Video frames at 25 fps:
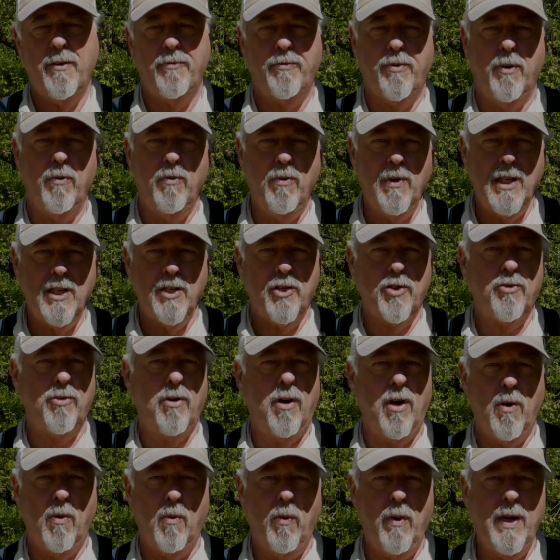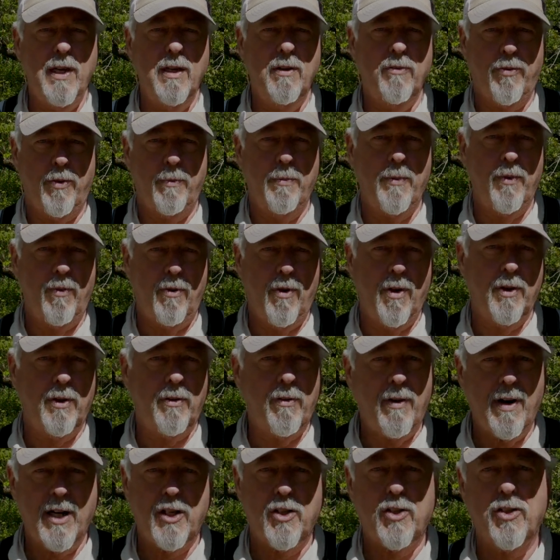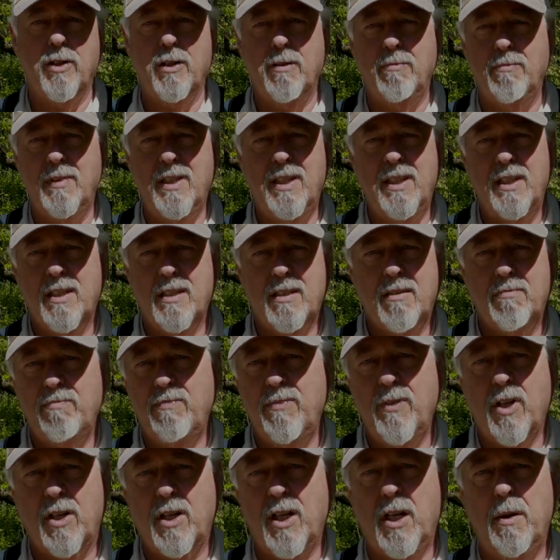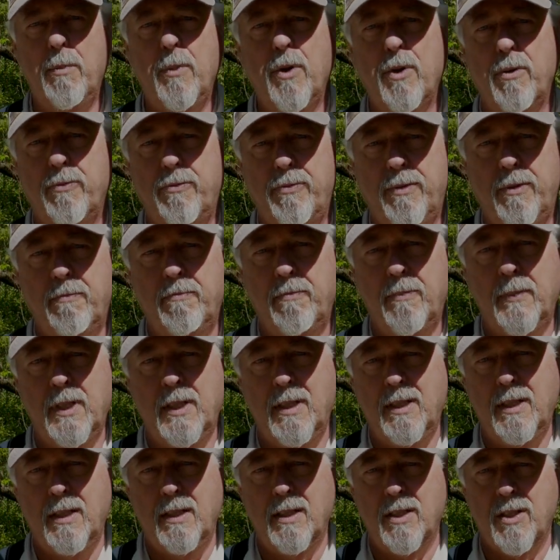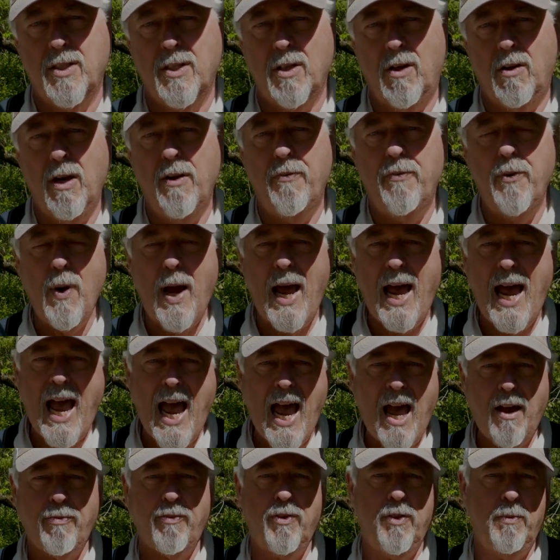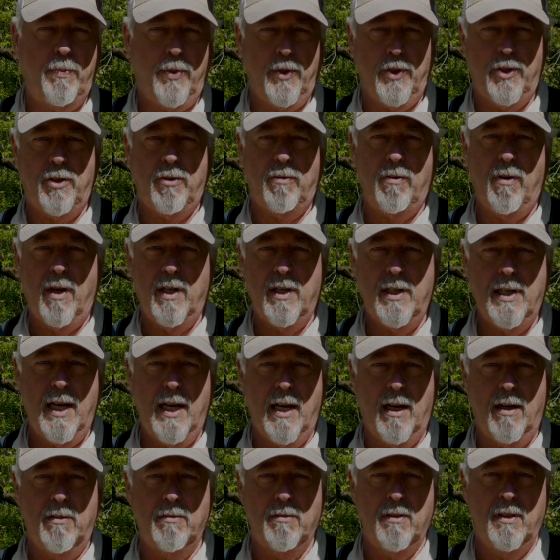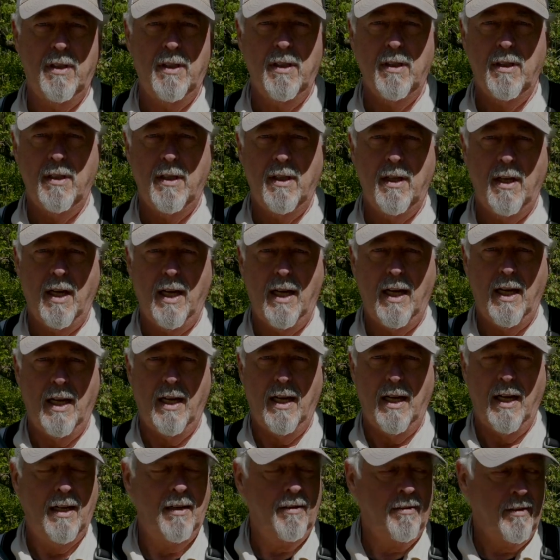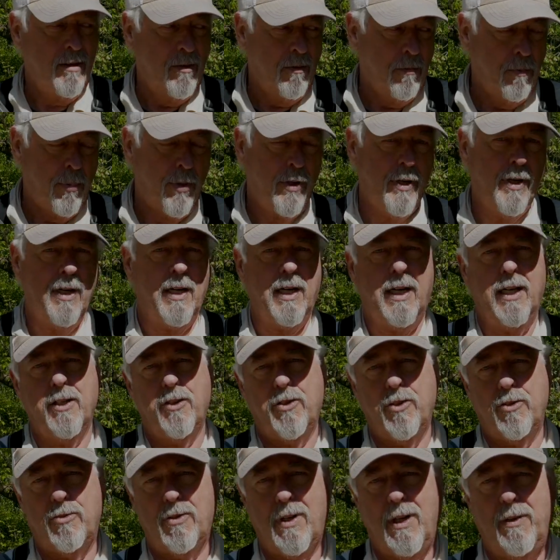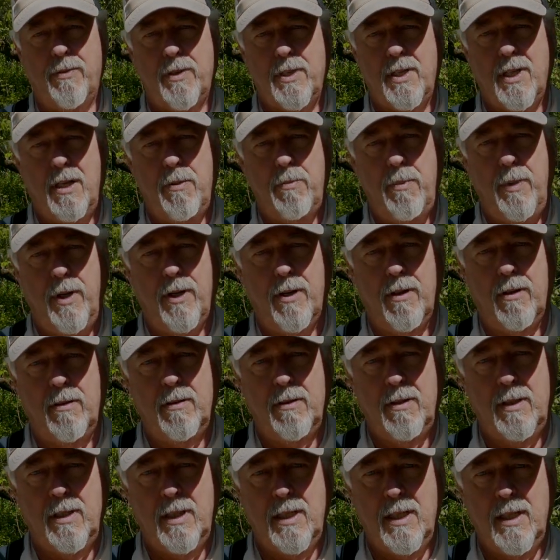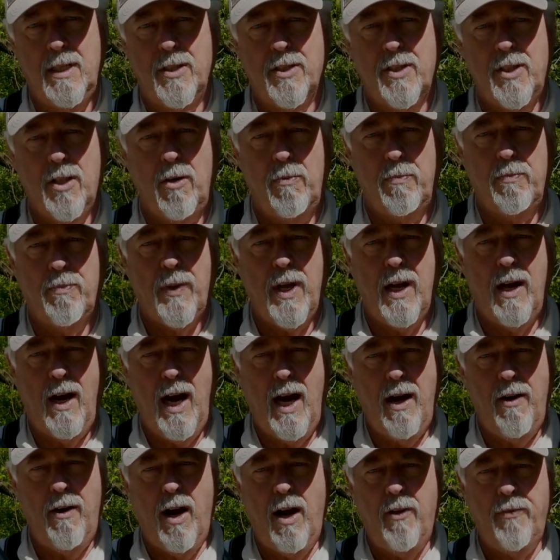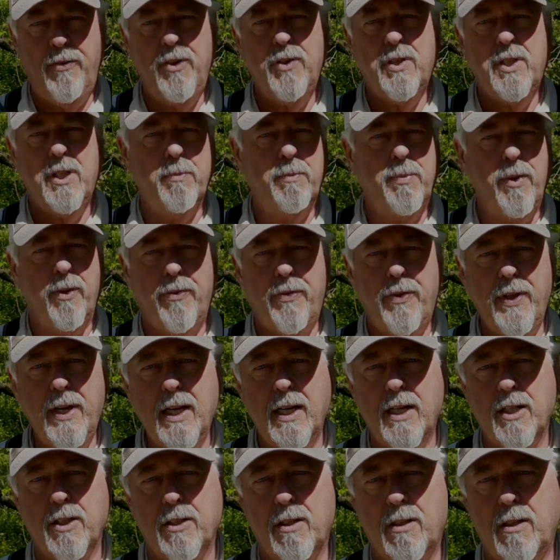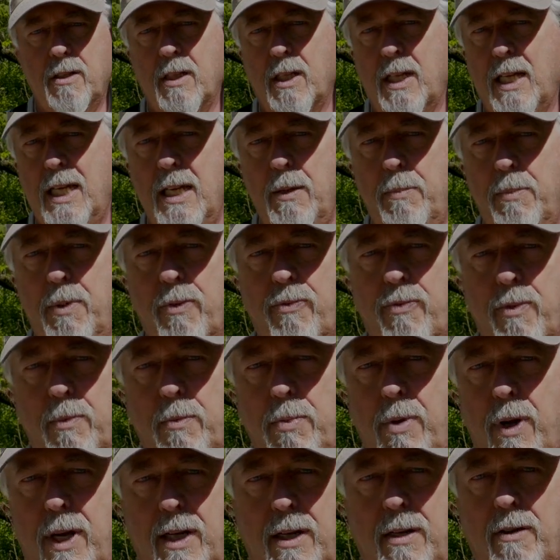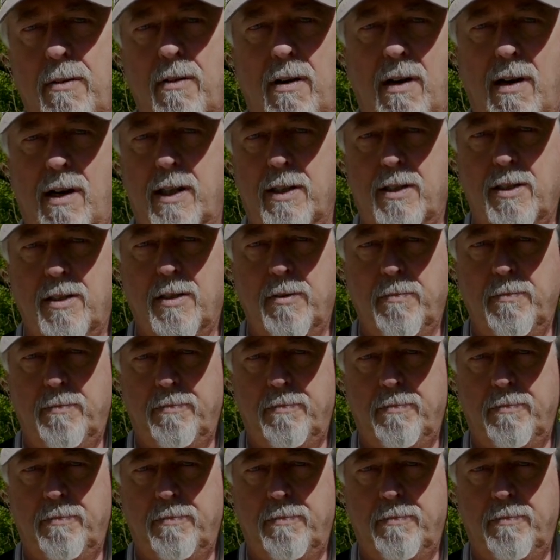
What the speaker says: for a really strong wind from the wrong direction, it's not going to move. So if you have to put your rod down, put it against your driver's side mirror. So a few simple things are going to keep you from breaking rods.